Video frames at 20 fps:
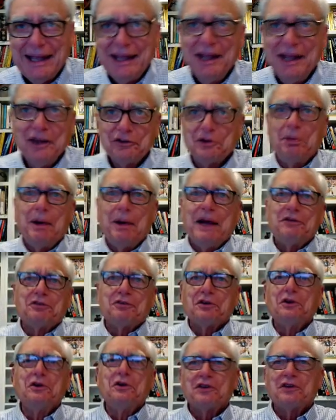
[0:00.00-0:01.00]
so my
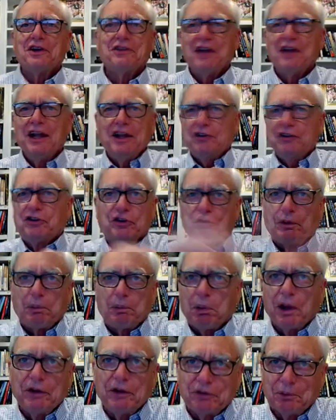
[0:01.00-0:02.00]
solution is, let's just
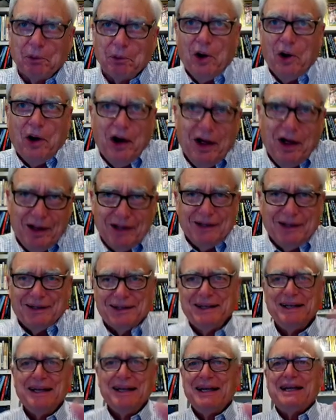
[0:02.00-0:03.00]
replace them all
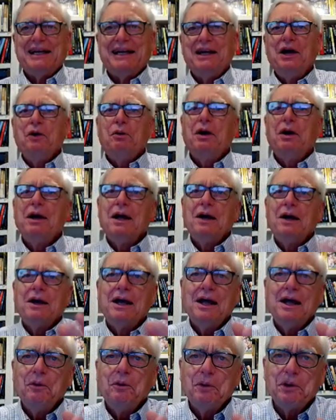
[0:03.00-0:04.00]

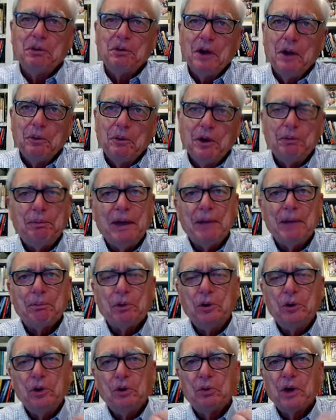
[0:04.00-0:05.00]
with
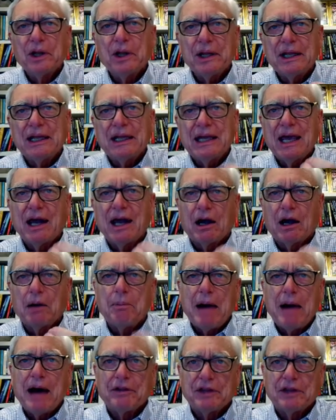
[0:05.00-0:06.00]
people who really care
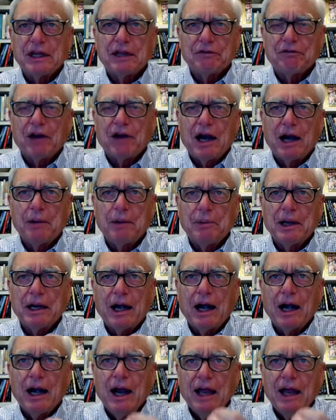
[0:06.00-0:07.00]
about the environment,
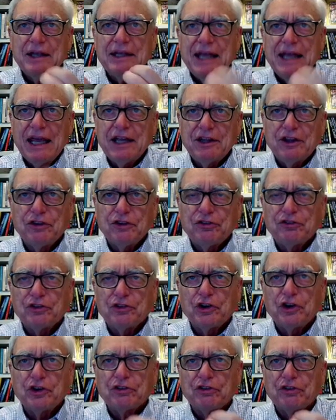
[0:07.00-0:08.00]
take this
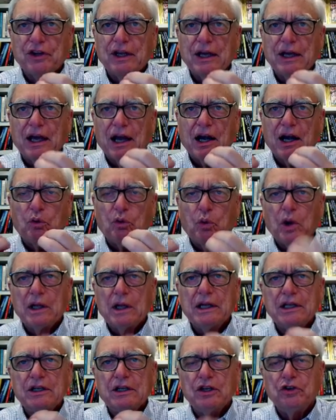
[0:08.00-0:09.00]
seriously, and are
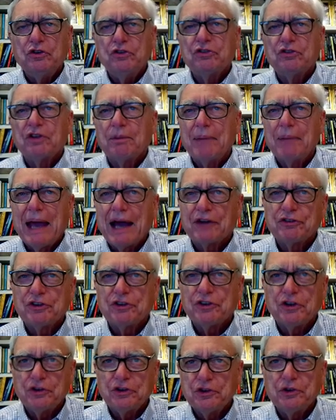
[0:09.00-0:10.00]
willing to do some action
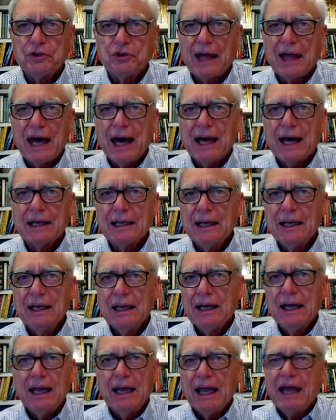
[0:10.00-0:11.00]
to do that.
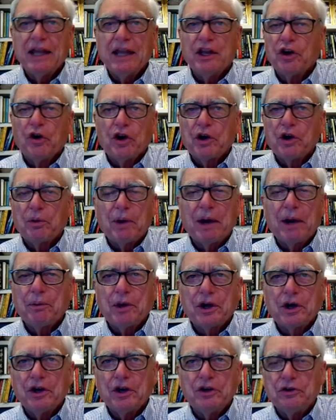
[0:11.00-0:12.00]
And the only way we're
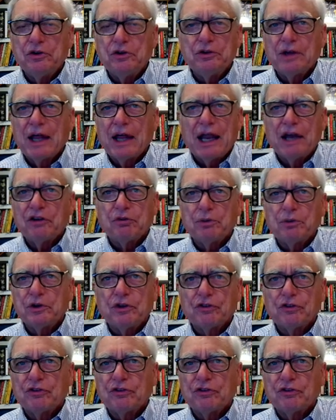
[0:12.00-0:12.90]
going to do that is we just